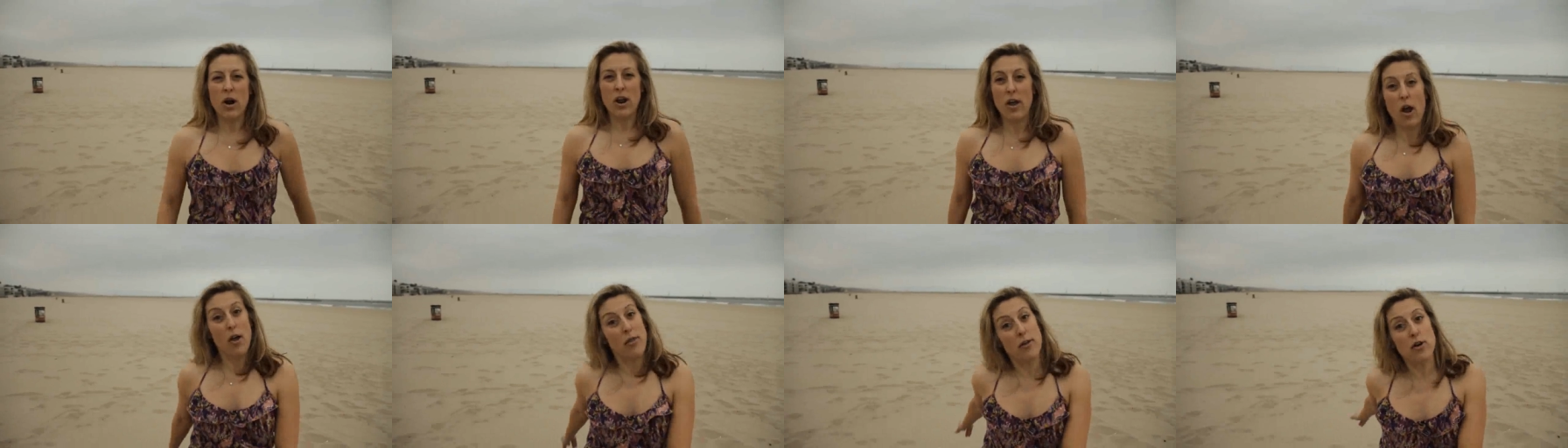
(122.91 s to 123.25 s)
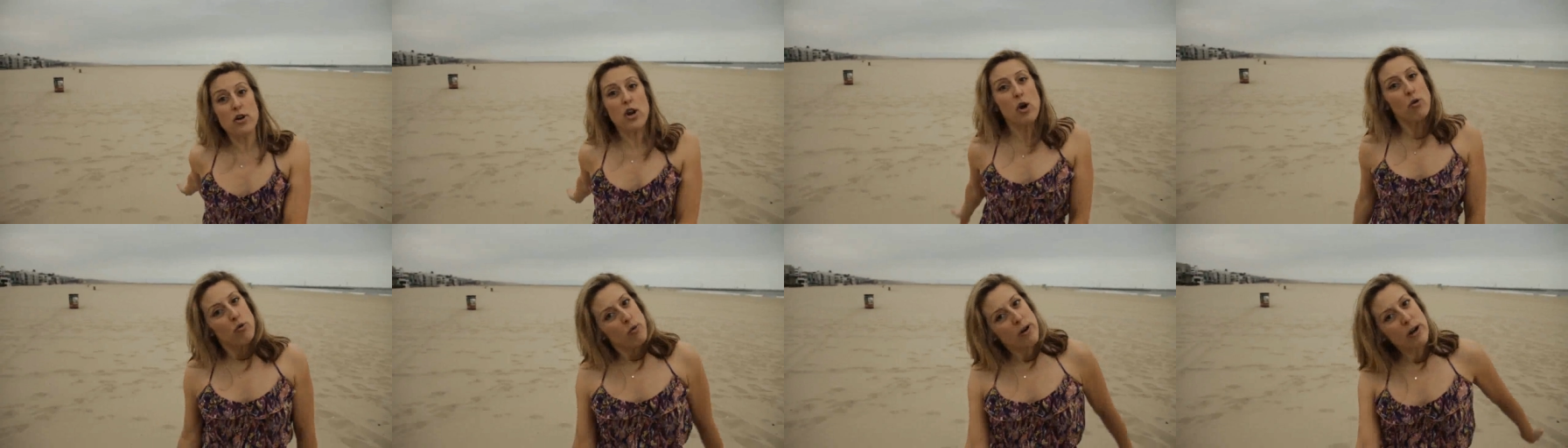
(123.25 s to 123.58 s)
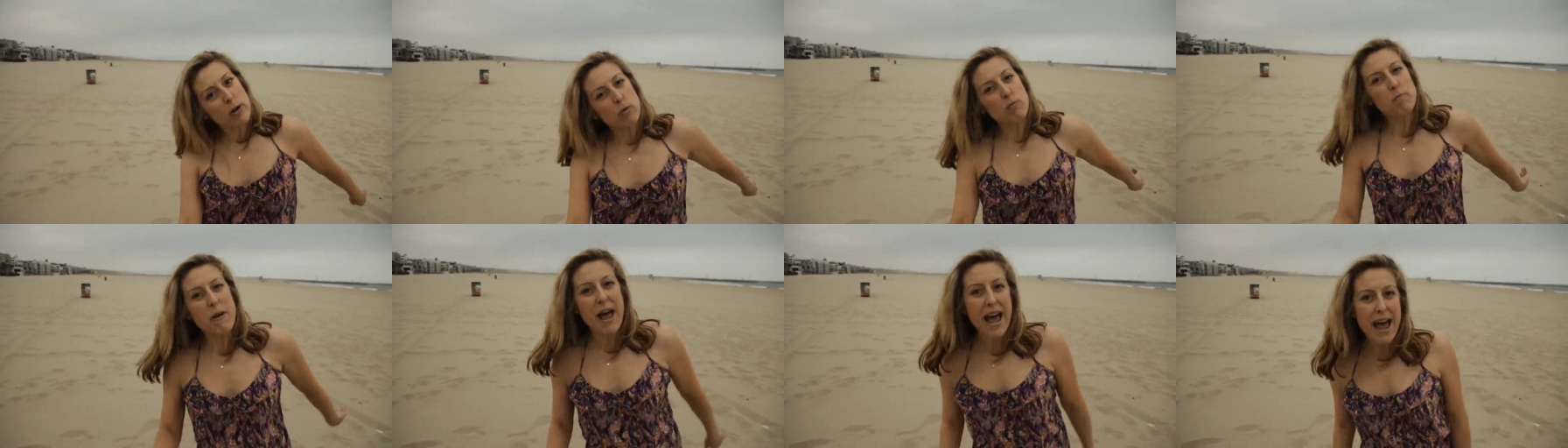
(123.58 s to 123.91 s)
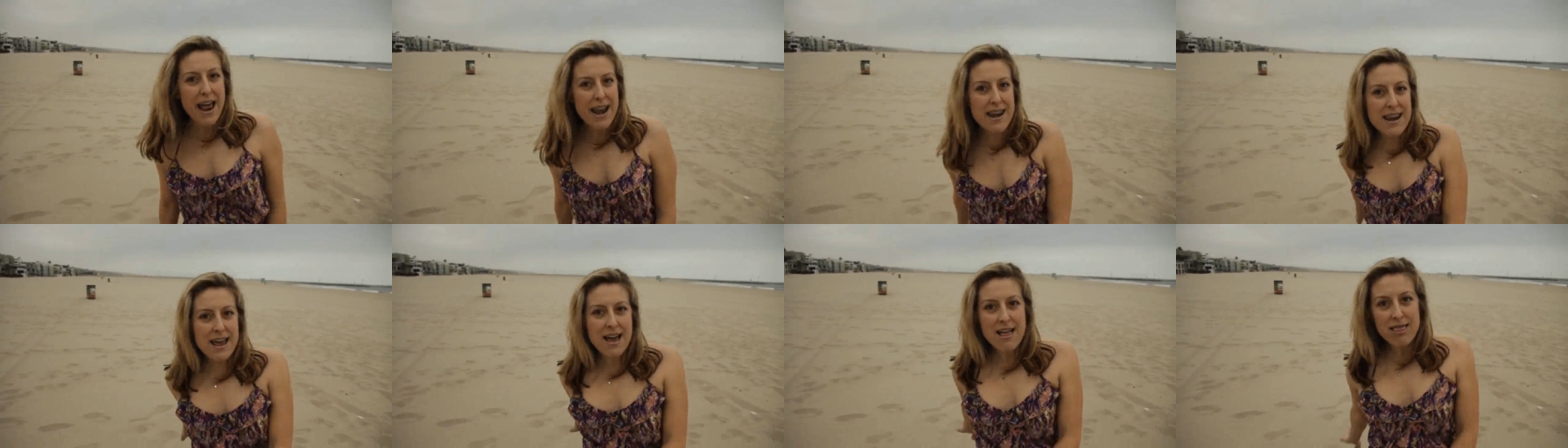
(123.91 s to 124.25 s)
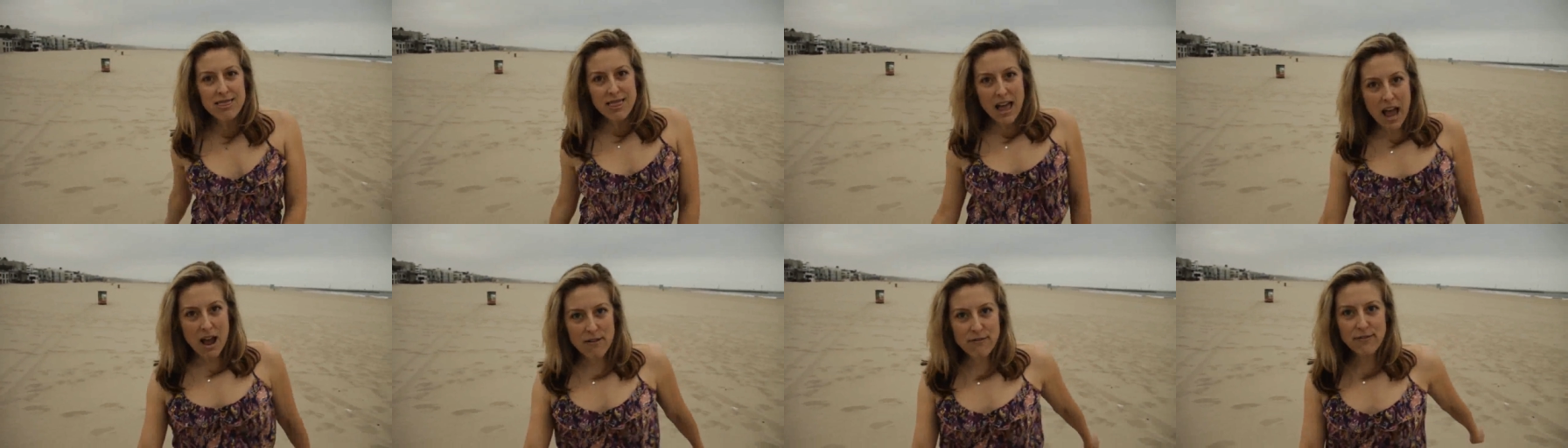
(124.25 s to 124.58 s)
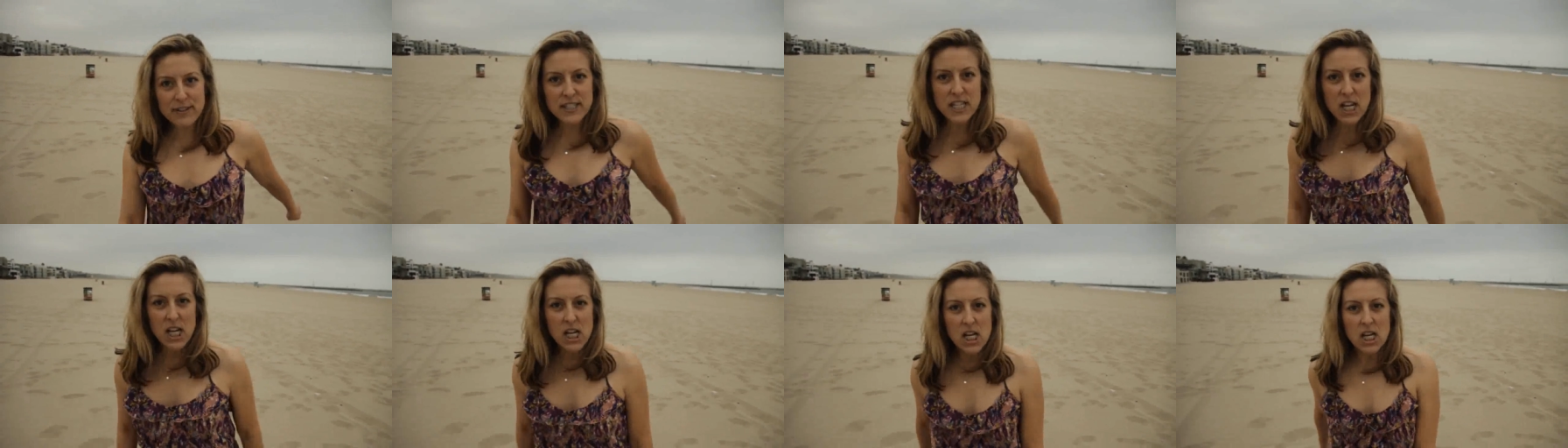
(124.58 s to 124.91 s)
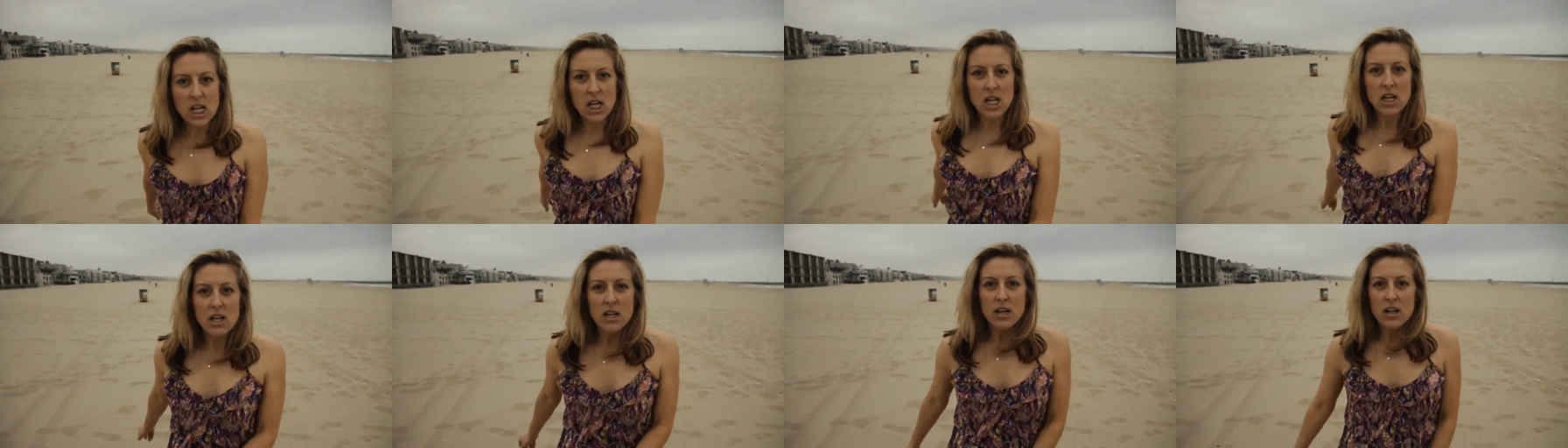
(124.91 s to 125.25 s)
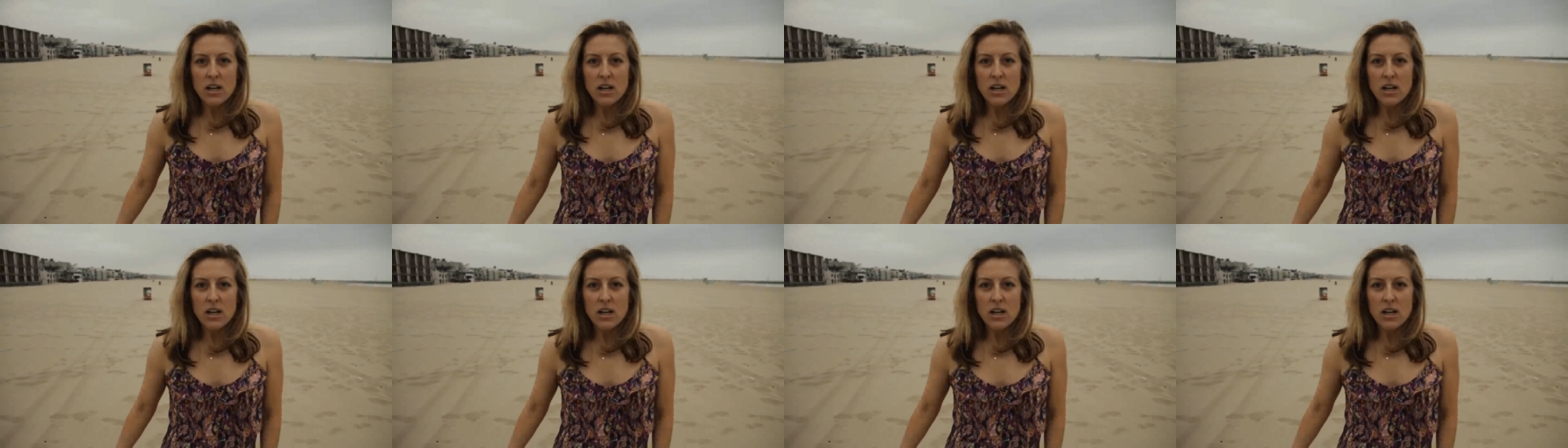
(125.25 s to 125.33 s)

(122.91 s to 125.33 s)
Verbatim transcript: You know, are there no real men left?